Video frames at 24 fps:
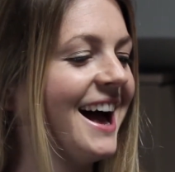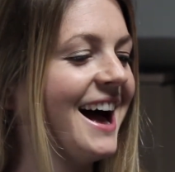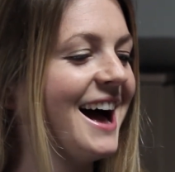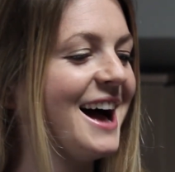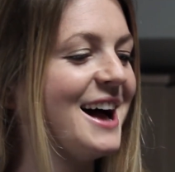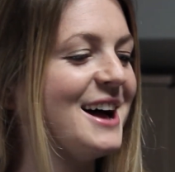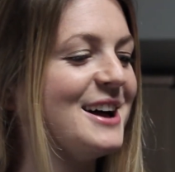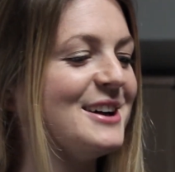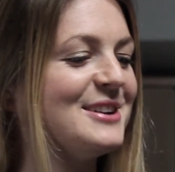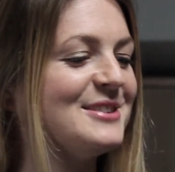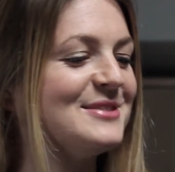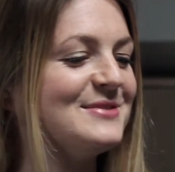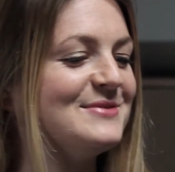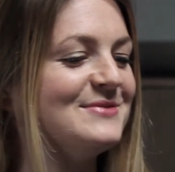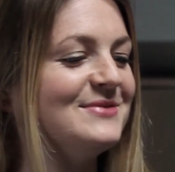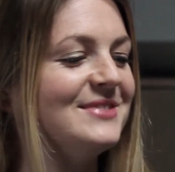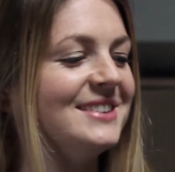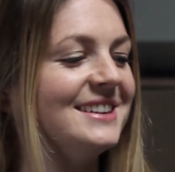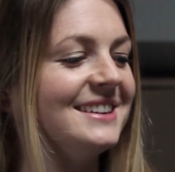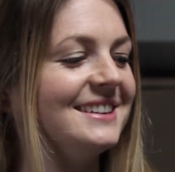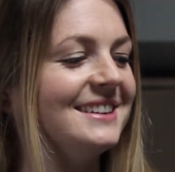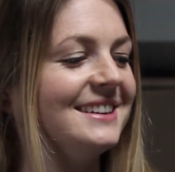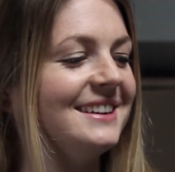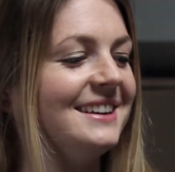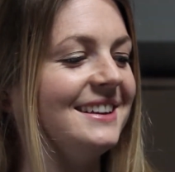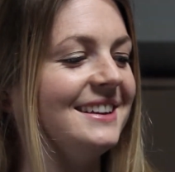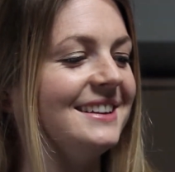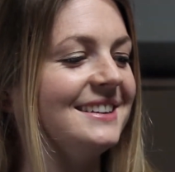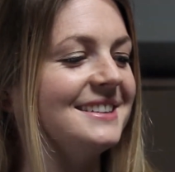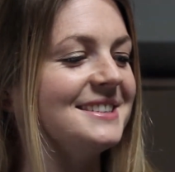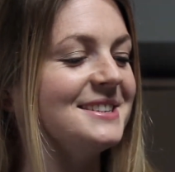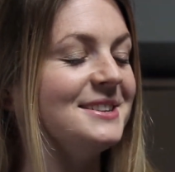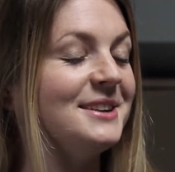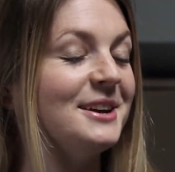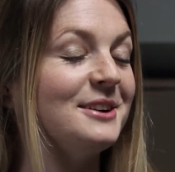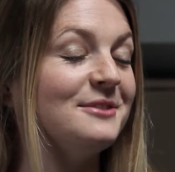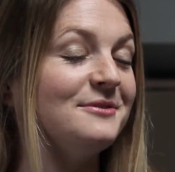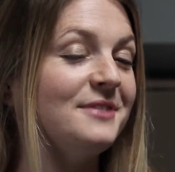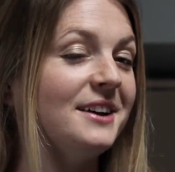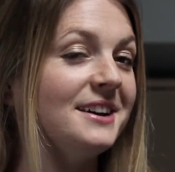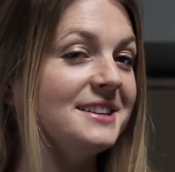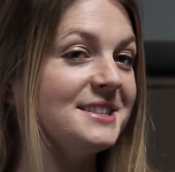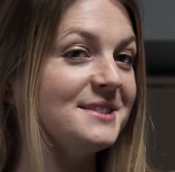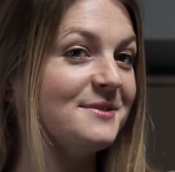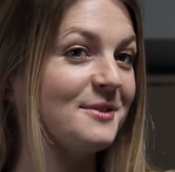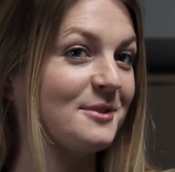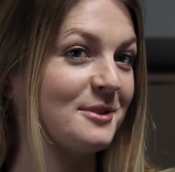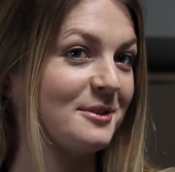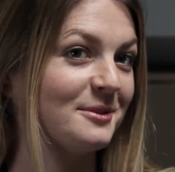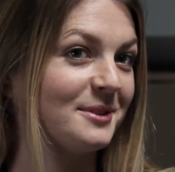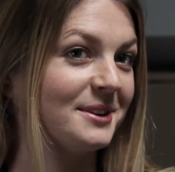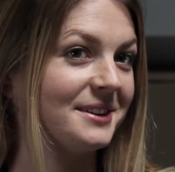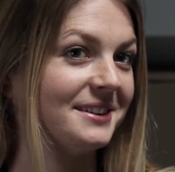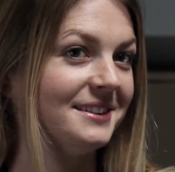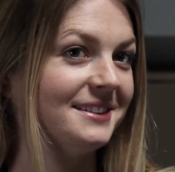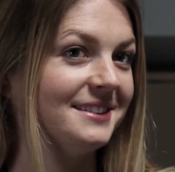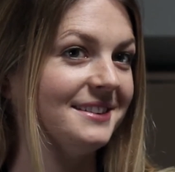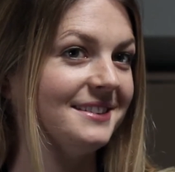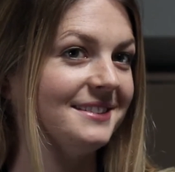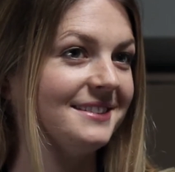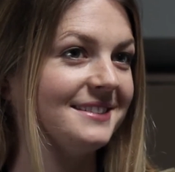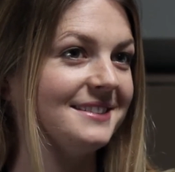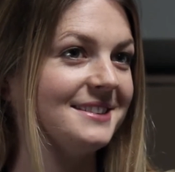So now fast forward